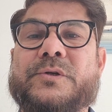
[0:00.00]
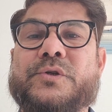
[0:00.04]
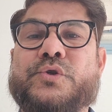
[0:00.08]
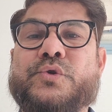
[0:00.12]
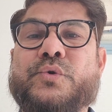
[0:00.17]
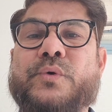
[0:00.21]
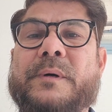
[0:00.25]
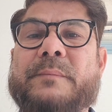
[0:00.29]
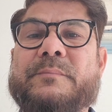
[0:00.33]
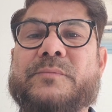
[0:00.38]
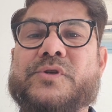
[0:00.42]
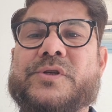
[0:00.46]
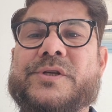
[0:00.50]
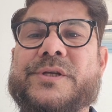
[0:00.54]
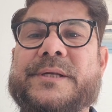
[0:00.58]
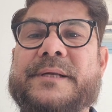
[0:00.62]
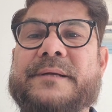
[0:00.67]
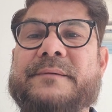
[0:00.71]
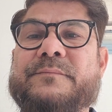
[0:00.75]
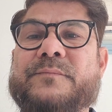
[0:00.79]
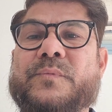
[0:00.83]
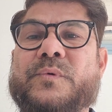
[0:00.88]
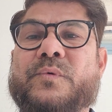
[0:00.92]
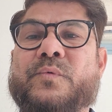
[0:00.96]
to a
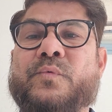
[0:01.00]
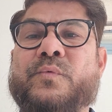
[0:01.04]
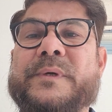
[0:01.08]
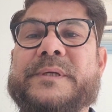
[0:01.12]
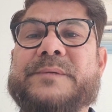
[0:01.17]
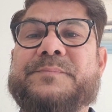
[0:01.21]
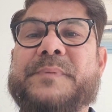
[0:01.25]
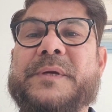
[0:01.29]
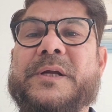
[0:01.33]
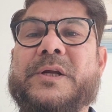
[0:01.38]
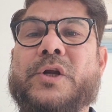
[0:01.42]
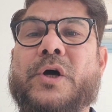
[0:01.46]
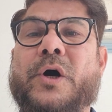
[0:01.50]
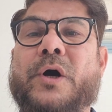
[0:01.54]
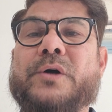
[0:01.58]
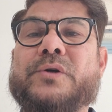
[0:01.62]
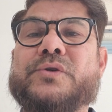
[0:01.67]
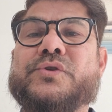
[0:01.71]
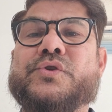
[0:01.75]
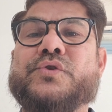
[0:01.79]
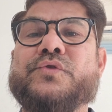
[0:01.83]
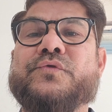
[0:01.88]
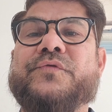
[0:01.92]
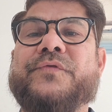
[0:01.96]
Muslim which
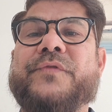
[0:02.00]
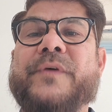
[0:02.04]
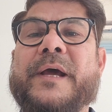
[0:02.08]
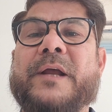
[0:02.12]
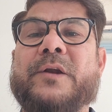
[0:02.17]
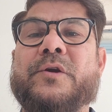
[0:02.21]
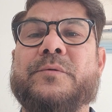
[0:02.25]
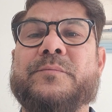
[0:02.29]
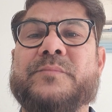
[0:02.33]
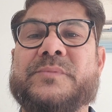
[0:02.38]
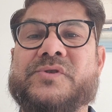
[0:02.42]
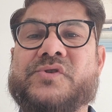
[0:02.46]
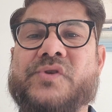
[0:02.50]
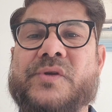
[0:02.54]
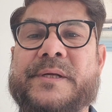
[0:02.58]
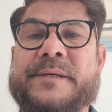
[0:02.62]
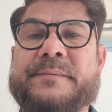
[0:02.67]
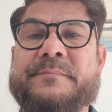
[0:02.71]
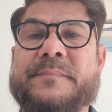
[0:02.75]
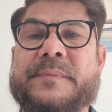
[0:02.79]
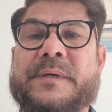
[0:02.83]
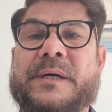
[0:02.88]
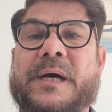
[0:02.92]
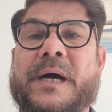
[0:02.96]
belongs to fellow
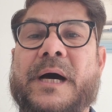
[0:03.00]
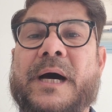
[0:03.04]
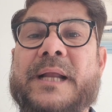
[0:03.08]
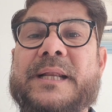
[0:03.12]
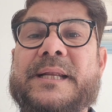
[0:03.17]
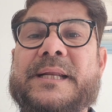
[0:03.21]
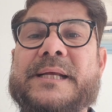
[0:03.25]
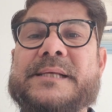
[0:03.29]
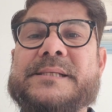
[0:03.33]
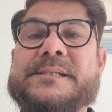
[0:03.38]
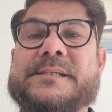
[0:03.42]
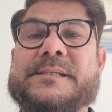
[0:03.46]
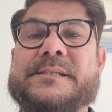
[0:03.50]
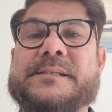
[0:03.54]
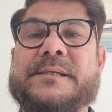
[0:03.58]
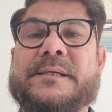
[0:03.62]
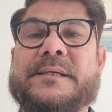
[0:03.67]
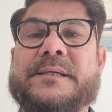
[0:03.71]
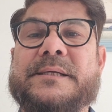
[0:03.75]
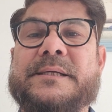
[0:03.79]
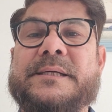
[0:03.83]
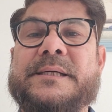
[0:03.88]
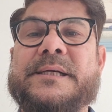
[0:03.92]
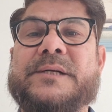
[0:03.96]
Muslim
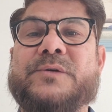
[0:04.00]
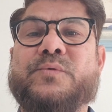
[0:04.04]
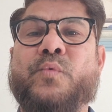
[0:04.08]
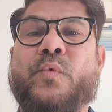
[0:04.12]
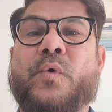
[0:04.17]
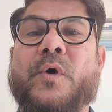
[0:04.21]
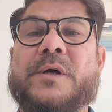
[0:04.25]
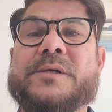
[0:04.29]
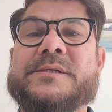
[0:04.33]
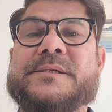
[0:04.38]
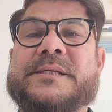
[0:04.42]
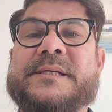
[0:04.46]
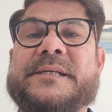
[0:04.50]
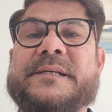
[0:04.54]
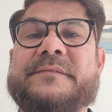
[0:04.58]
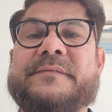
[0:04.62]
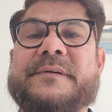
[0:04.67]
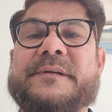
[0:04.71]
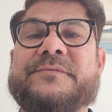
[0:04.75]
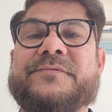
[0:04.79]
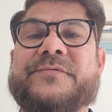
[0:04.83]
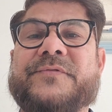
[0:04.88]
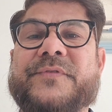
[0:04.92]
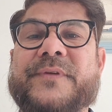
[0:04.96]
unless it was
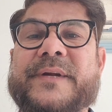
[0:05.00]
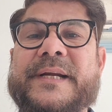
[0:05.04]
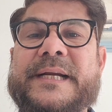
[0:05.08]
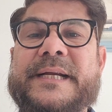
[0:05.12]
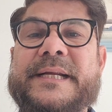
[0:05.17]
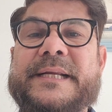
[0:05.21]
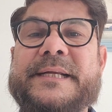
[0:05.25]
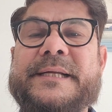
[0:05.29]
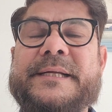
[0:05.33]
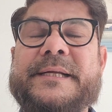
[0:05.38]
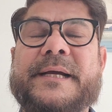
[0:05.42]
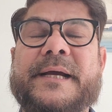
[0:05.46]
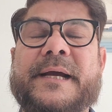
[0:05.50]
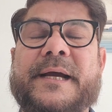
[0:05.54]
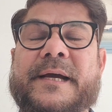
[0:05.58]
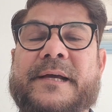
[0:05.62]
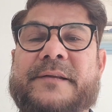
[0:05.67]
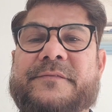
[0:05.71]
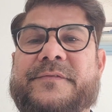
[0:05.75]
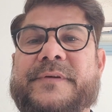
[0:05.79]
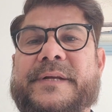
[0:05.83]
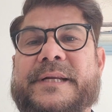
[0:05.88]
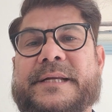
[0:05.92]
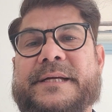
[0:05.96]
given freely
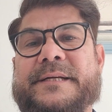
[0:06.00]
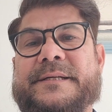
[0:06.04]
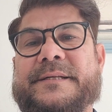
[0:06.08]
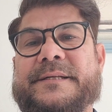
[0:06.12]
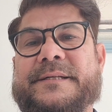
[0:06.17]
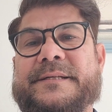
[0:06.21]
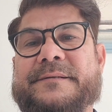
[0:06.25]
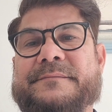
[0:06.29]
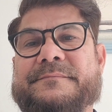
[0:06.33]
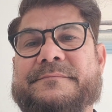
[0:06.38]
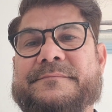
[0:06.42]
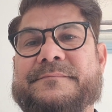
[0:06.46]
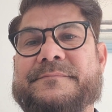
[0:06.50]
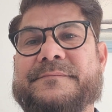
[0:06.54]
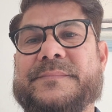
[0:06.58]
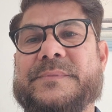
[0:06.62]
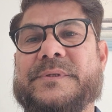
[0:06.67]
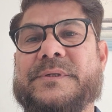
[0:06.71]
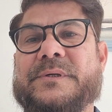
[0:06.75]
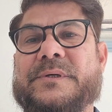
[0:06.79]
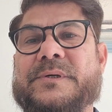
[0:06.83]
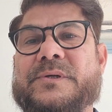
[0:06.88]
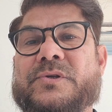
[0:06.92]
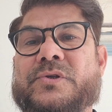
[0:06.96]
and willingly.
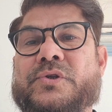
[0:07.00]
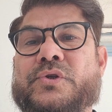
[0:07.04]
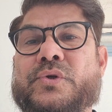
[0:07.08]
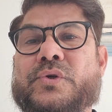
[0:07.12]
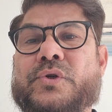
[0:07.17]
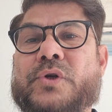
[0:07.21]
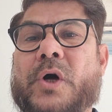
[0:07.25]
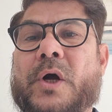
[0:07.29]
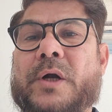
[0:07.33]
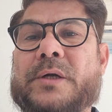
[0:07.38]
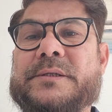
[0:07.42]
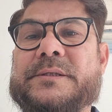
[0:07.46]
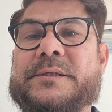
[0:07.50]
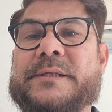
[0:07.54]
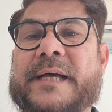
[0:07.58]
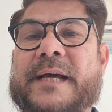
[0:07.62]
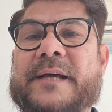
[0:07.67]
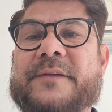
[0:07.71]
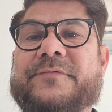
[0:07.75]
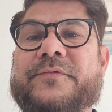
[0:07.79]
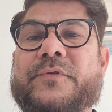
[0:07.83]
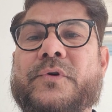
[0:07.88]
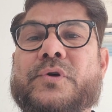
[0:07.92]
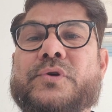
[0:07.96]
Do not
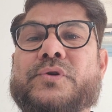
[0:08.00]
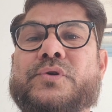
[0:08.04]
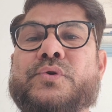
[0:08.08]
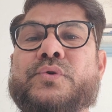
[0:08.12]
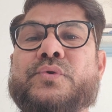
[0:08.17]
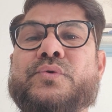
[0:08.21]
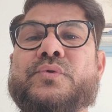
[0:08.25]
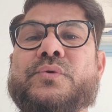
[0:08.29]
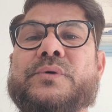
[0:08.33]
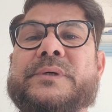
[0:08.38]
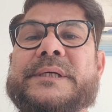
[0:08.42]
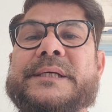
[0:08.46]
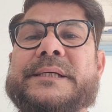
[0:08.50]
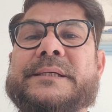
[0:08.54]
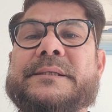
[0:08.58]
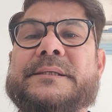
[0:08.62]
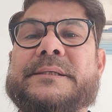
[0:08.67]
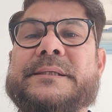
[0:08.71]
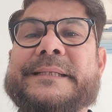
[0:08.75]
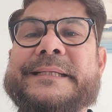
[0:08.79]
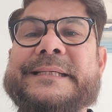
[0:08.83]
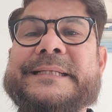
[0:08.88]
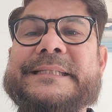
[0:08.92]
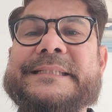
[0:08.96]
therefore do
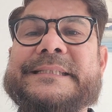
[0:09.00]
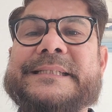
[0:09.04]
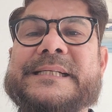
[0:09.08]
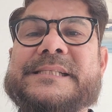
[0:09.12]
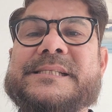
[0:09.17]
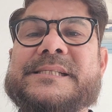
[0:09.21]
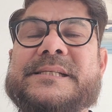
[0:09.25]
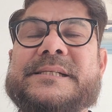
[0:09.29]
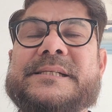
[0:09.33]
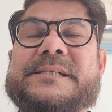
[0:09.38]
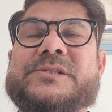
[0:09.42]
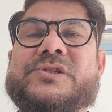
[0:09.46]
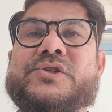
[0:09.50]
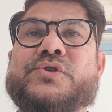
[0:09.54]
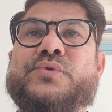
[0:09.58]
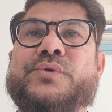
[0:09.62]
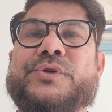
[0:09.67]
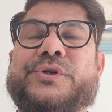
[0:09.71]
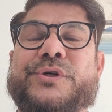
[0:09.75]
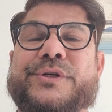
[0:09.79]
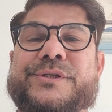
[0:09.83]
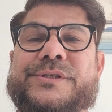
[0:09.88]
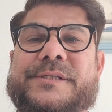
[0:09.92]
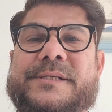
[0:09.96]
injustice to
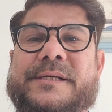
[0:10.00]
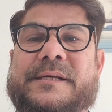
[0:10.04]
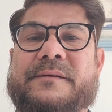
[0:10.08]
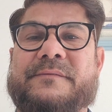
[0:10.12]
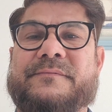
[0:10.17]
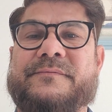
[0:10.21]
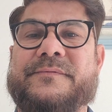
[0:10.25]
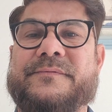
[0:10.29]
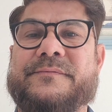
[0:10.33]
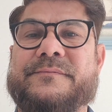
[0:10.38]
yourself.